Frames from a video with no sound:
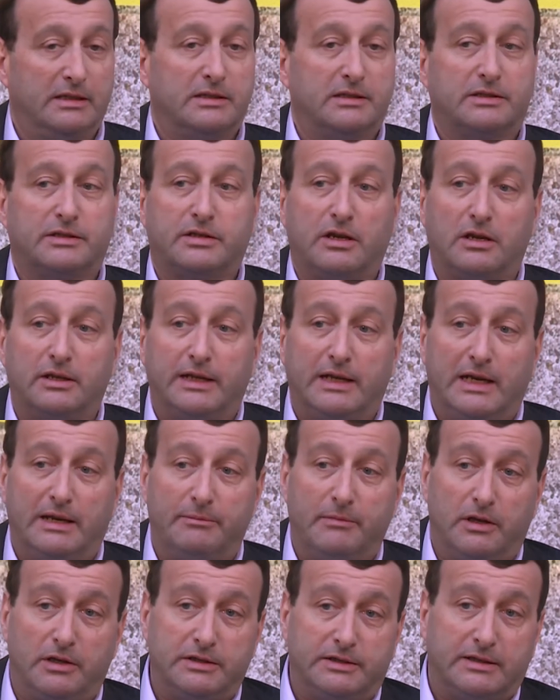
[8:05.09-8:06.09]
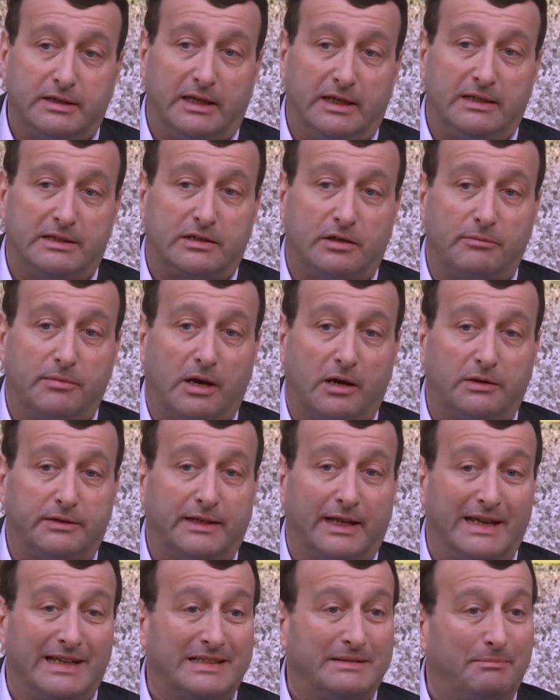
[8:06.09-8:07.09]
Third element, it's
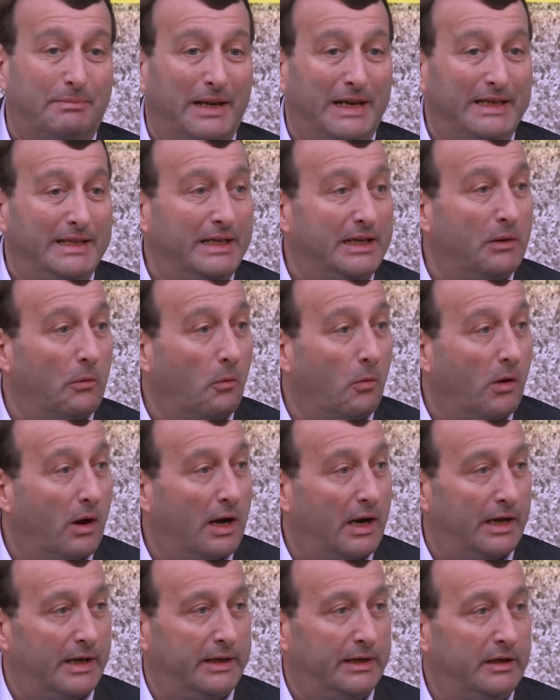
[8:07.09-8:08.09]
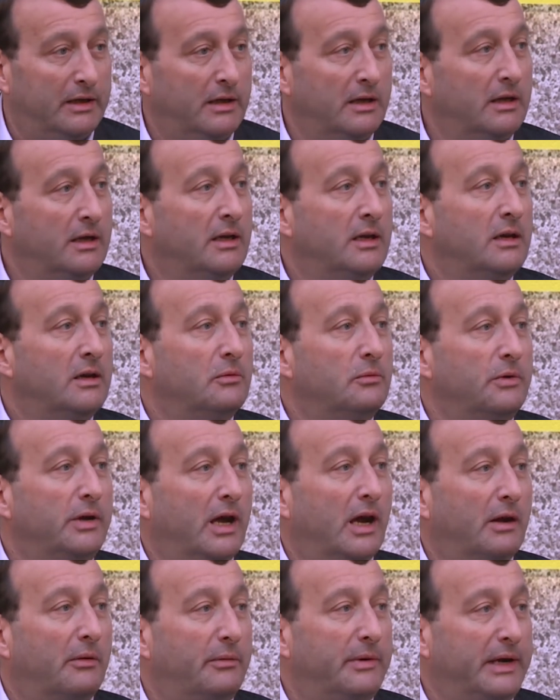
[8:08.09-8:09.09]
about explaining why we
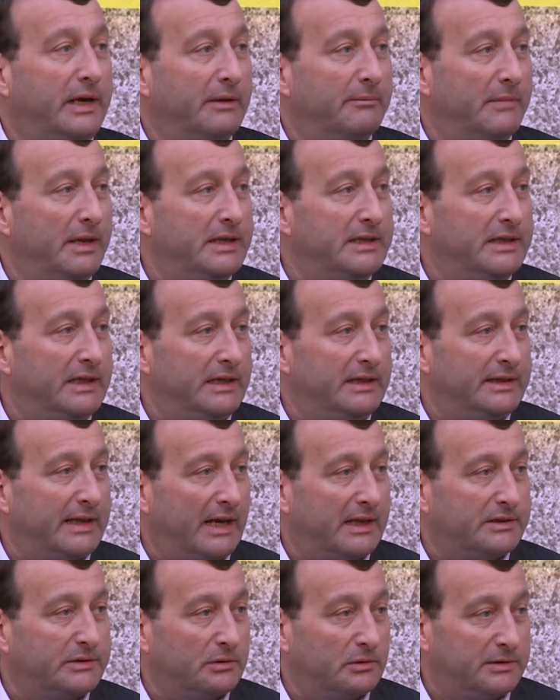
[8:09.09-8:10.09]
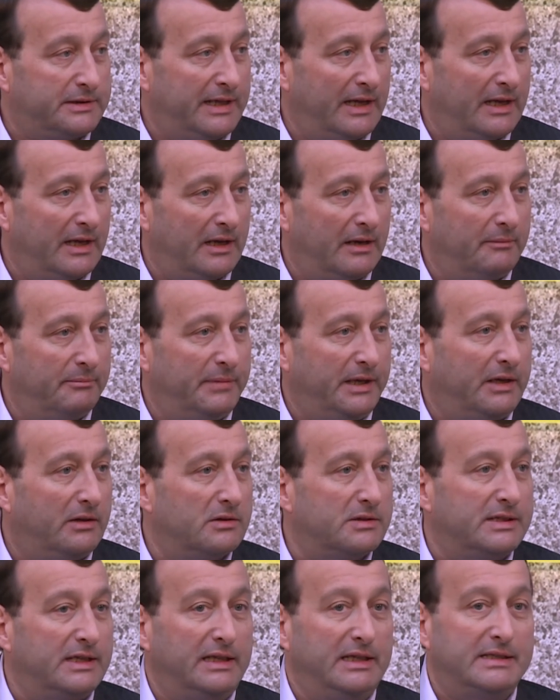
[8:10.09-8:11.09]
are recommending that hotel,
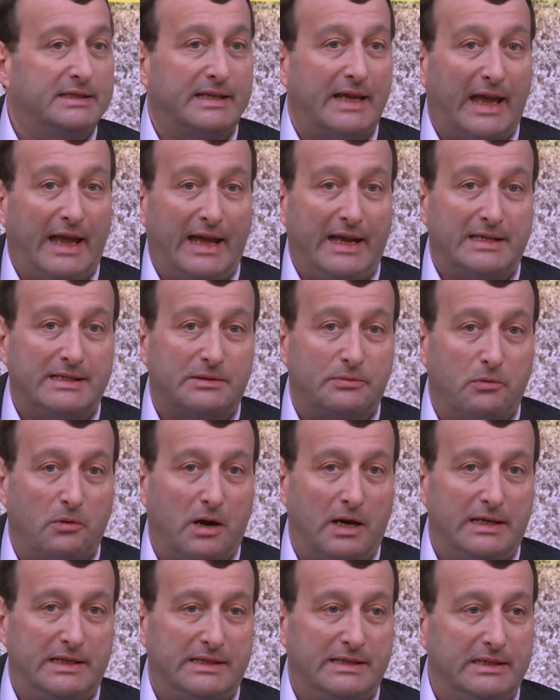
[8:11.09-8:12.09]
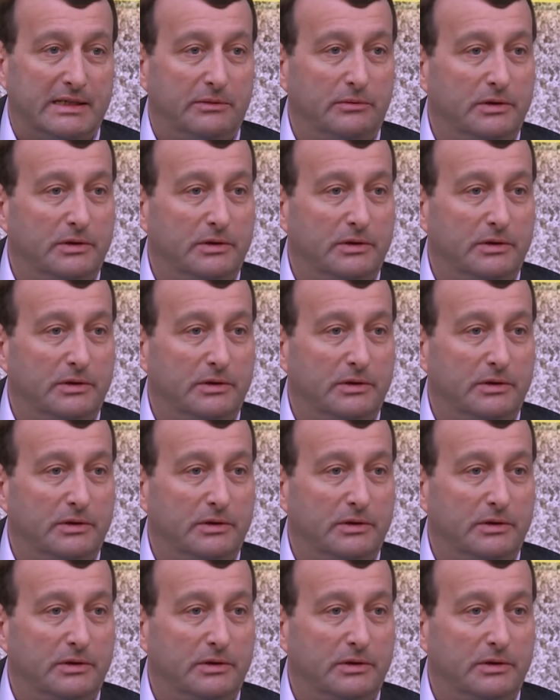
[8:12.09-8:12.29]
because it's X, Y, Z.